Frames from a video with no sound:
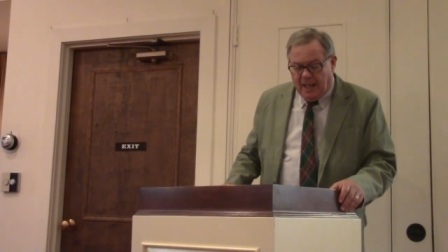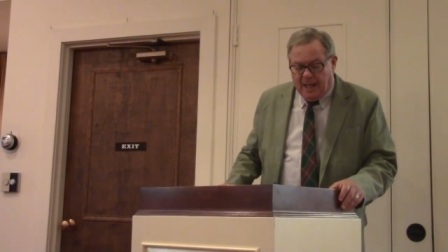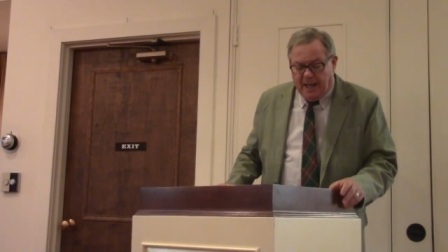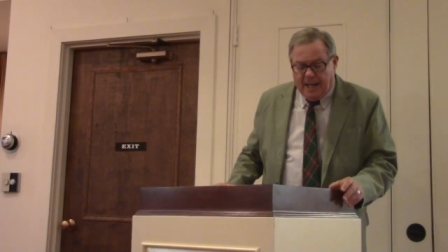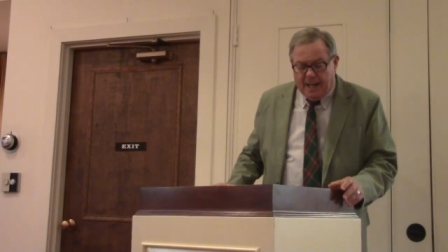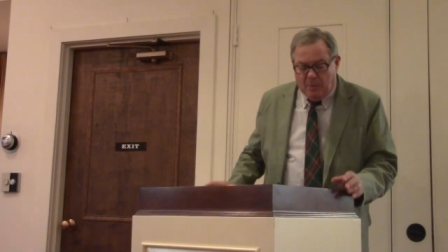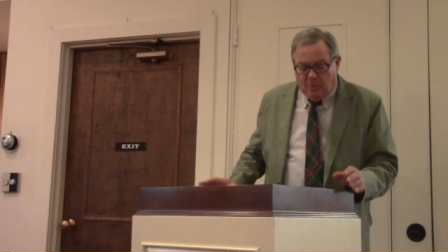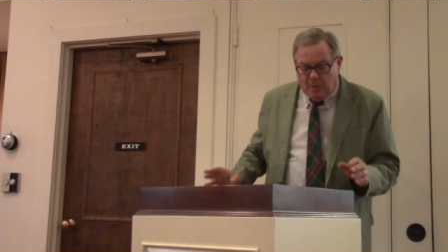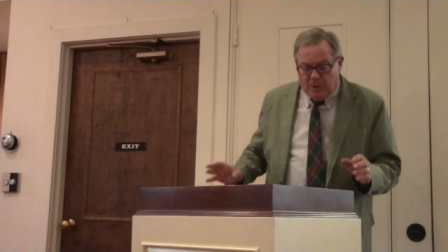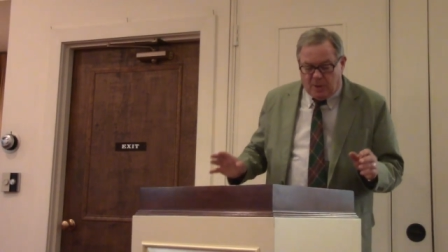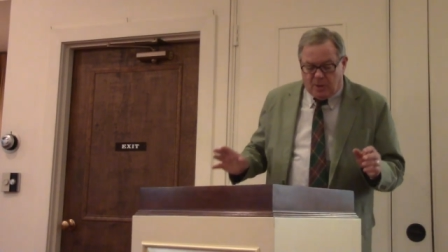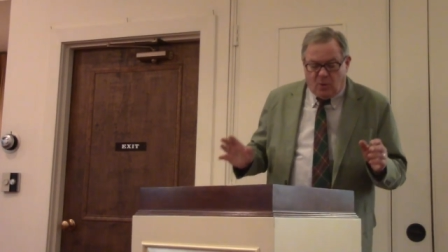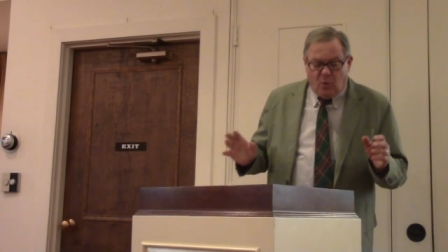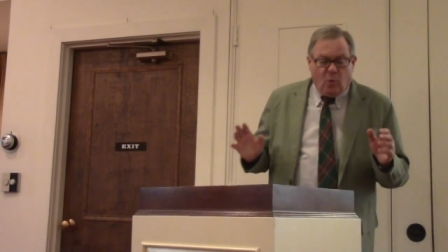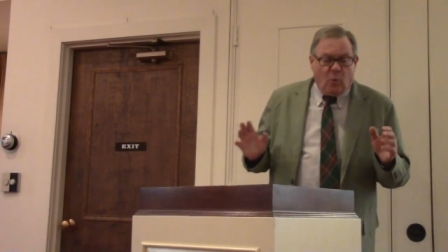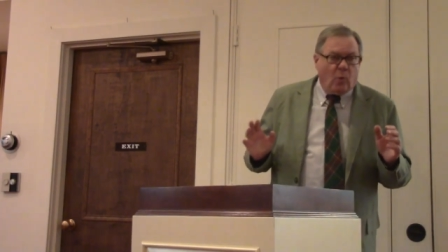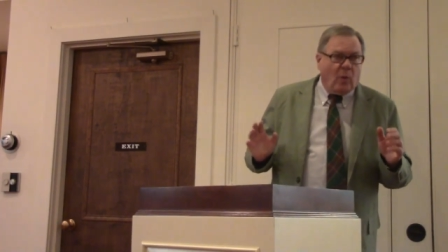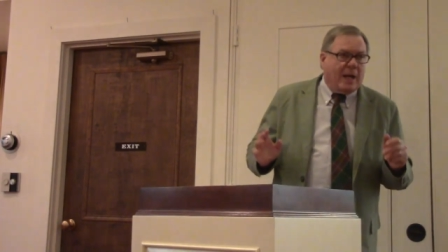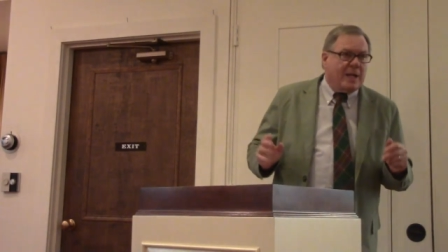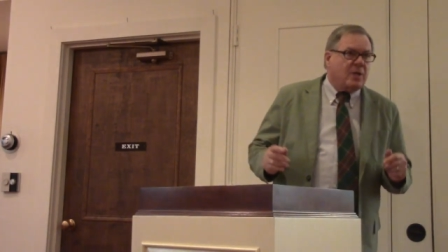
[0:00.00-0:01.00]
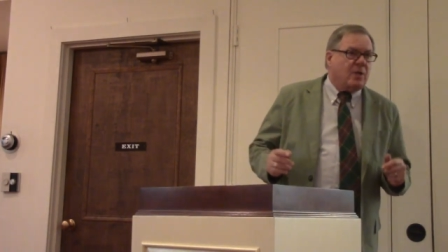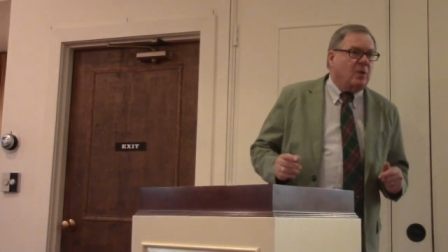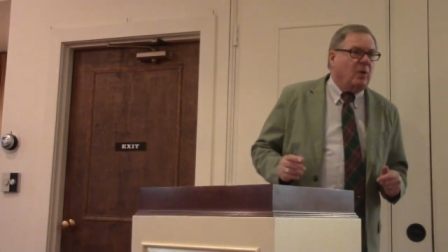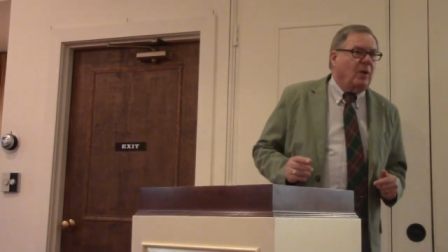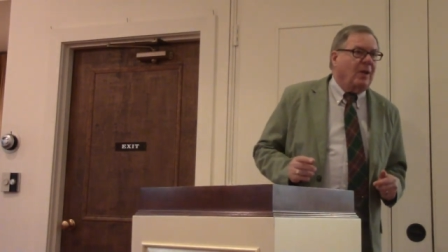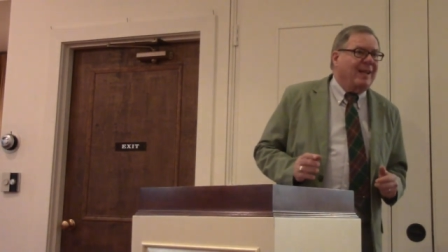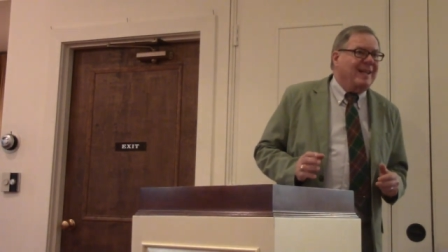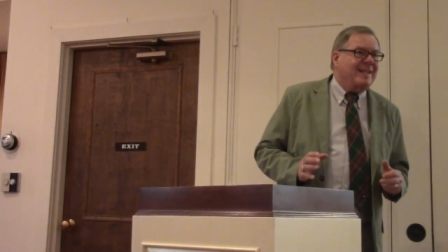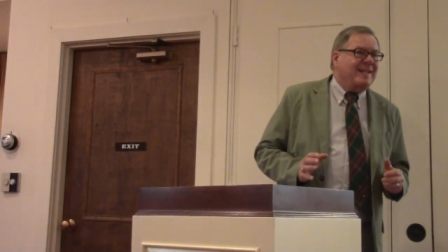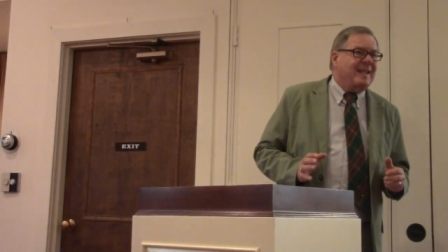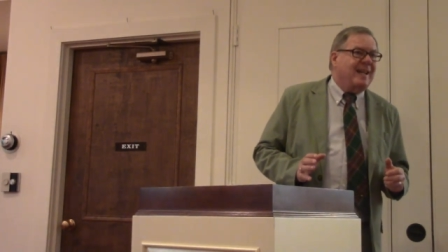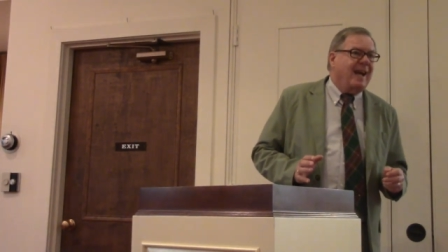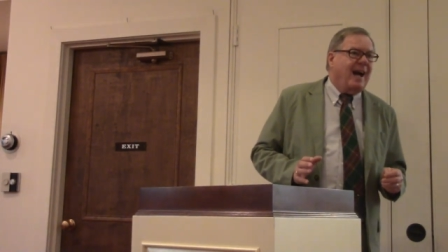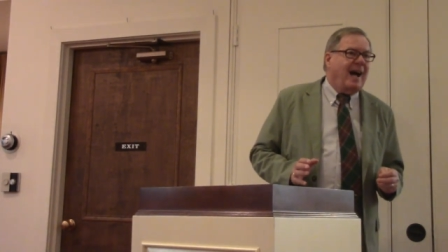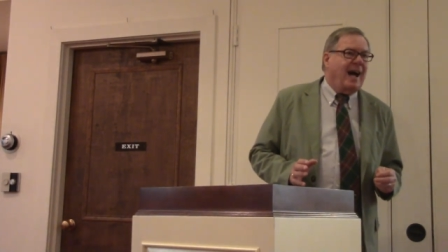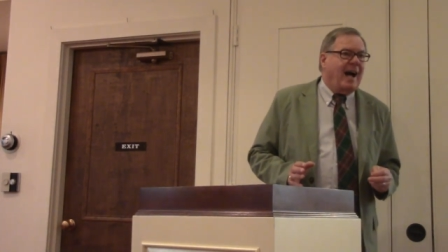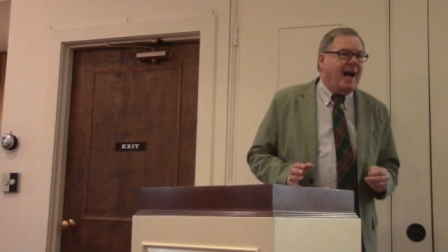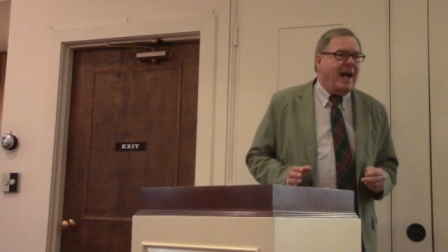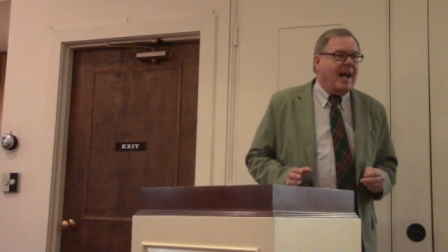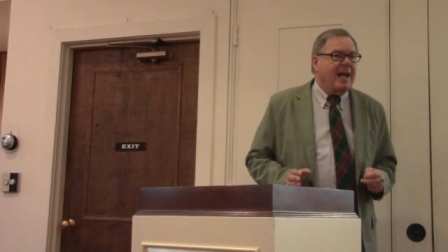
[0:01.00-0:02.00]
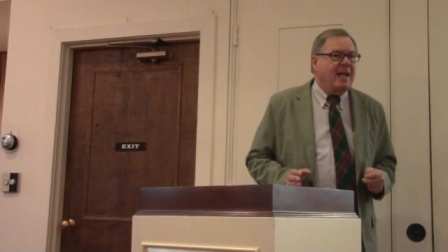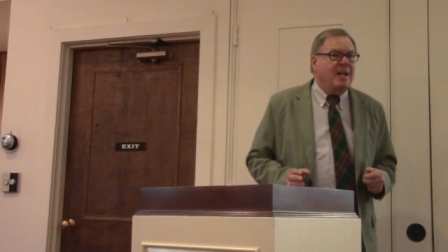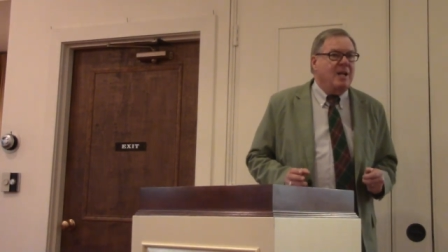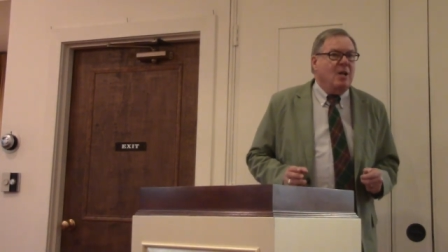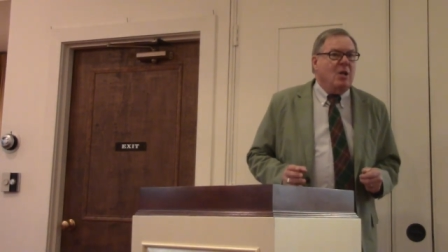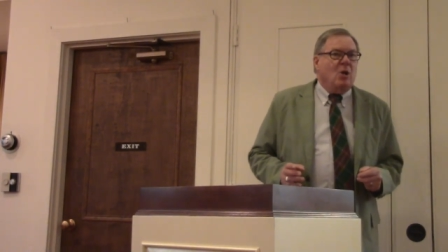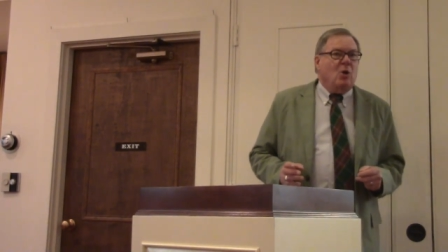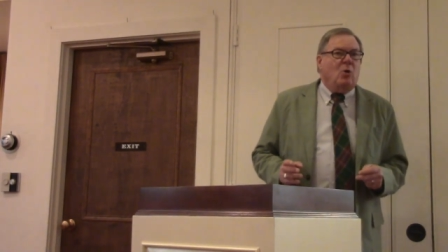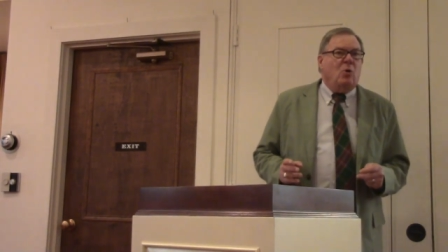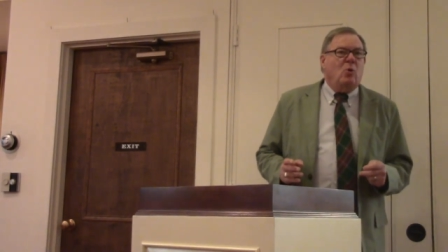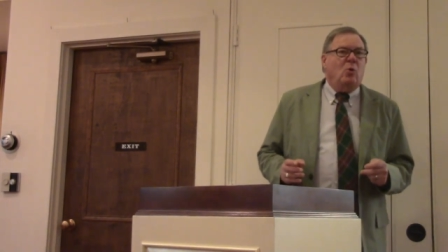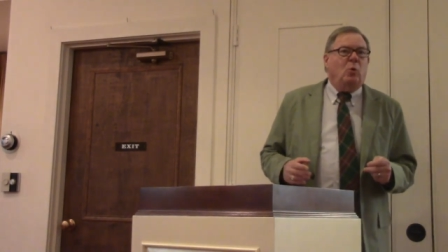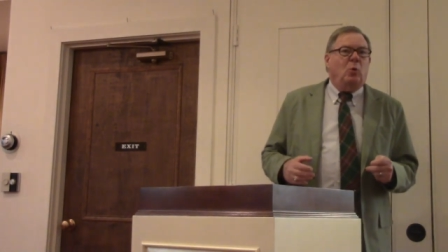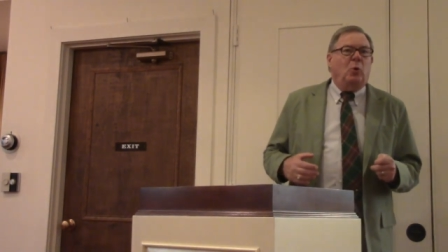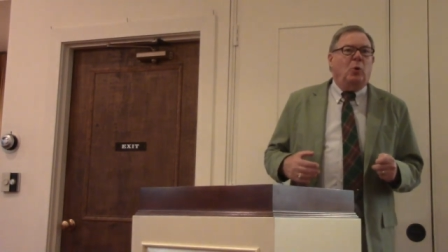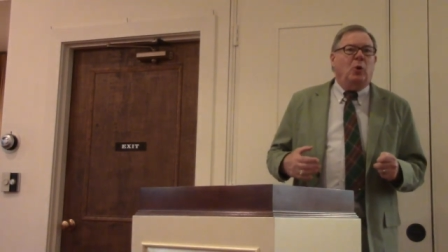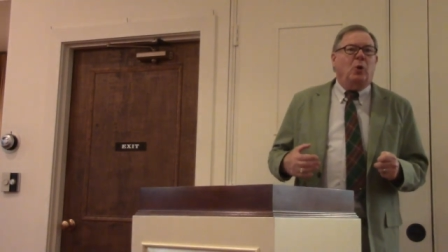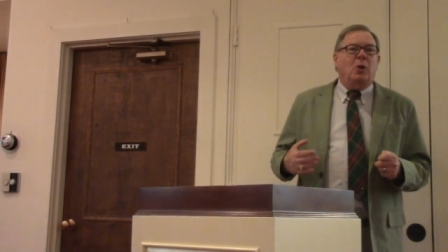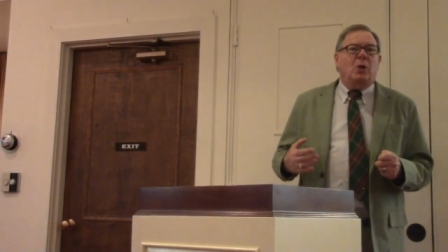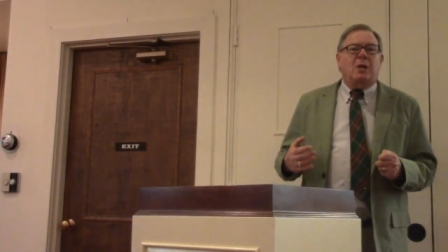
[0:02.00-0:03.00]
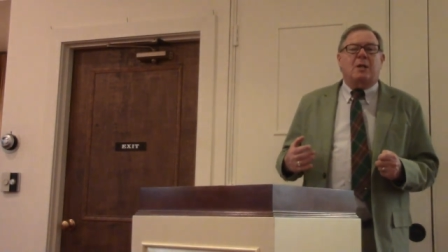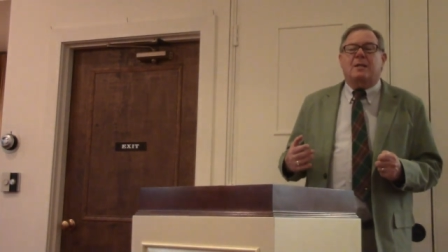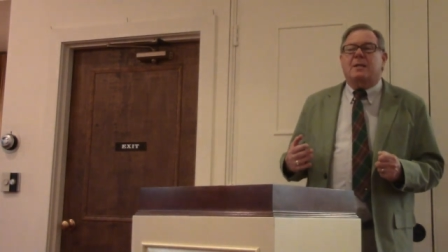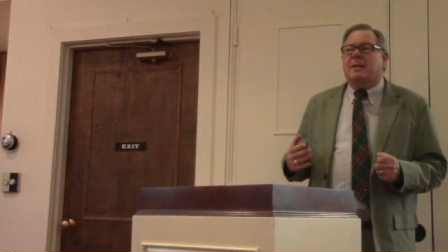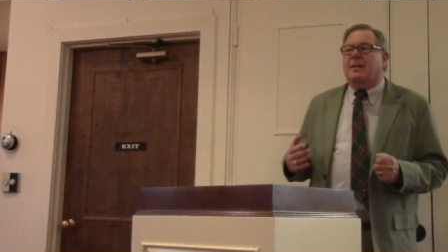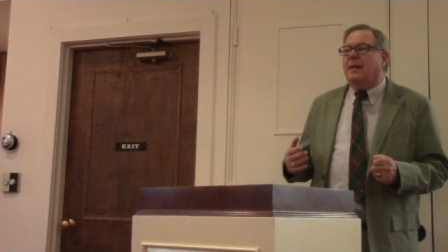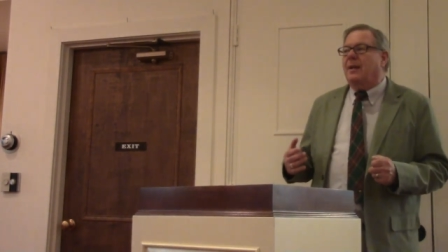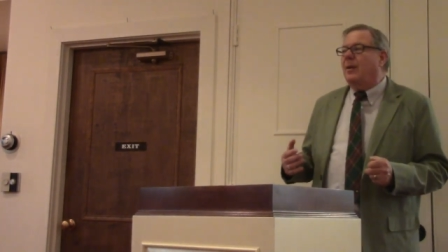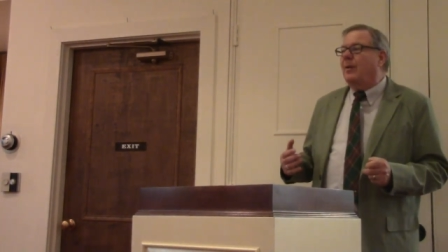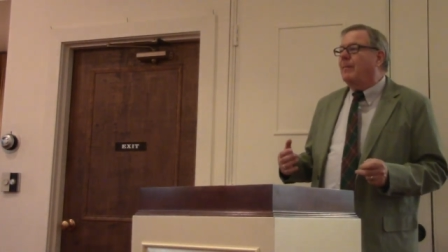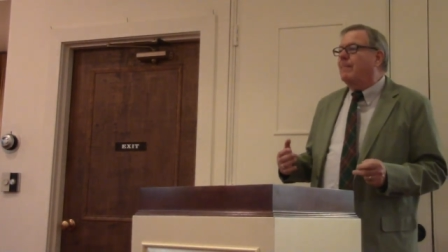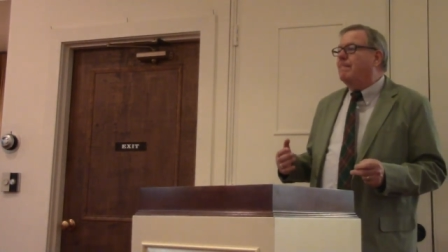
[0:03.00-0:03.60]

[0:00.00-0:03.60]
I was to wrestle this guy who looked